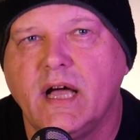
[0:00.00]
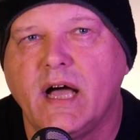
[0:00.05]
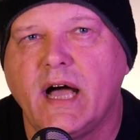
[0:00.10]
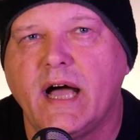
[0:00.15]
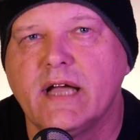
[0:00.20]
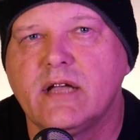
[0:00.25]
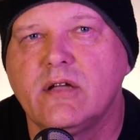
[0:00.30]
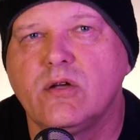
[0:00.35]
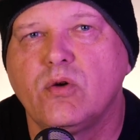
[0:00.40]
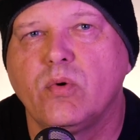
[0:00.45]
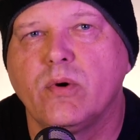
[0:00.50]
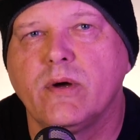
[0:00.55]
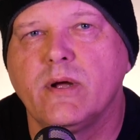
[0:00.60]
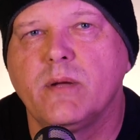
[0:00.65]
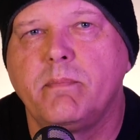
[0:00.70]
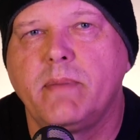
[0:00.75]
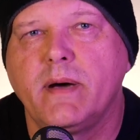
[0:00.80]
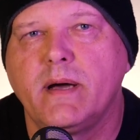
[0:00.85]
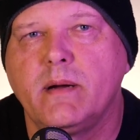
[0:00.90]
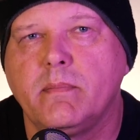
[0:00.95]
I can
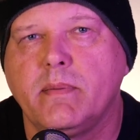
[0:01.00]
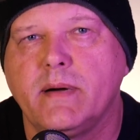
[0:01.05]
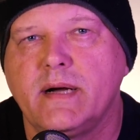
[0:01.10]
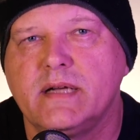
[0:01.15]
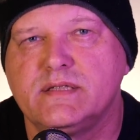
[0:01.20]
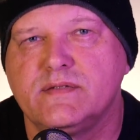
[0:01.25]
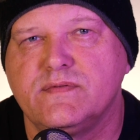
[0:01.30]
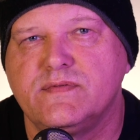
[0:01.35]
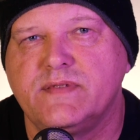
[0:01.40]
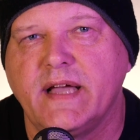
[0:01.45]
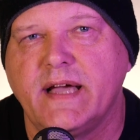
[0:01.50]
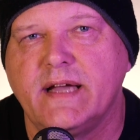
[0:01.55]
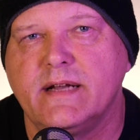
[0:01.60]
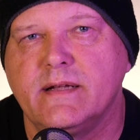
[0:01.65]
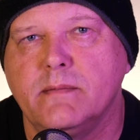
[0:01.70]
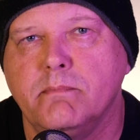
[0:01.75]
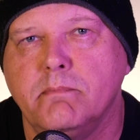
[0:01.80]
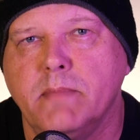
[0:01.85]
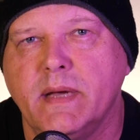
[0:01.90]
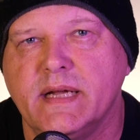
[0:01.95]
query petabytes of
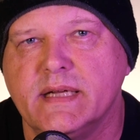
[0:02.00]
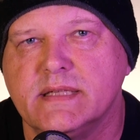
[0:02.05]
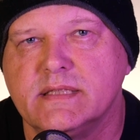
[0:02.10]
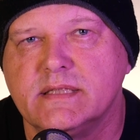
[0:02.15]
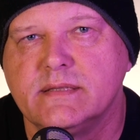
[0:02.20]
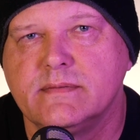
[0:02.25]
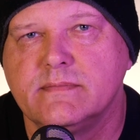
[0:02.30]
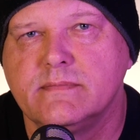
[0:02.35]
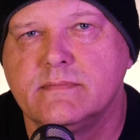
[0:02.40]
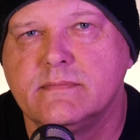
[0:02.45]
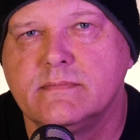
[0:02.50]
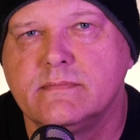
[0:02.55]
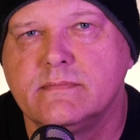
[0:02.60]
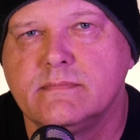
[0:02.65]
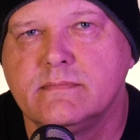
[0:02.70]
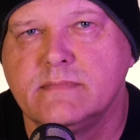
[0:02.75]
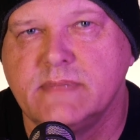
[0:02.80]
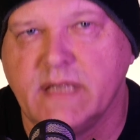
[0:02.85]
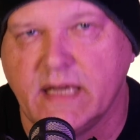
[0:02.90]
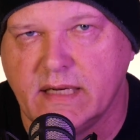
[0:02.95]
data in minutes.
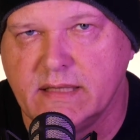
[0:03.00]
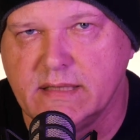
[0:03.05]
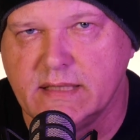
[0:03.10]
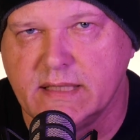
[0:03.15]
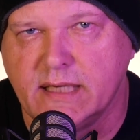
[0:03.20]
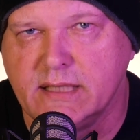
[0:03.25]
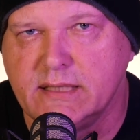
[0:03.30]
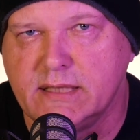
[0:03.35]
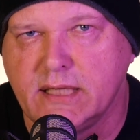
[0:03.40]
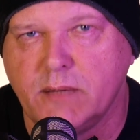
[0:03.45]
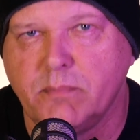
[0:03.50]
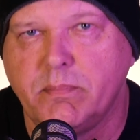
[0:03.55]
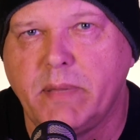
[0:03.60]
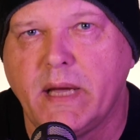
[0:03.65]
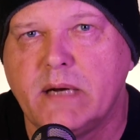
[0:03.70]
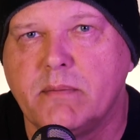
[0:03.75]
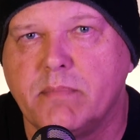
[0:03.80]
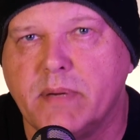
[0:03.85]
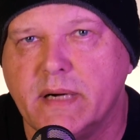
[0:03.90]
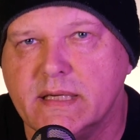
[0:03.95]
Yes, I said
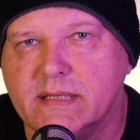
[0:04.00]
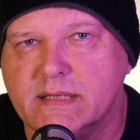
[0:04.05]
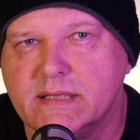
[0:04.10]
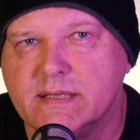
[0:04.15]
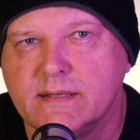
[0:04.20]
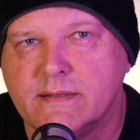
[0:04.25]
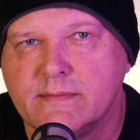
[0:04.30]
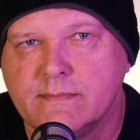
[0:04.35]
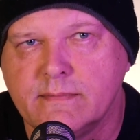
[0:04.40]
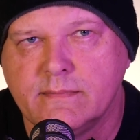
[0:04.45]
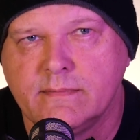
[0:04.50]
petabytes.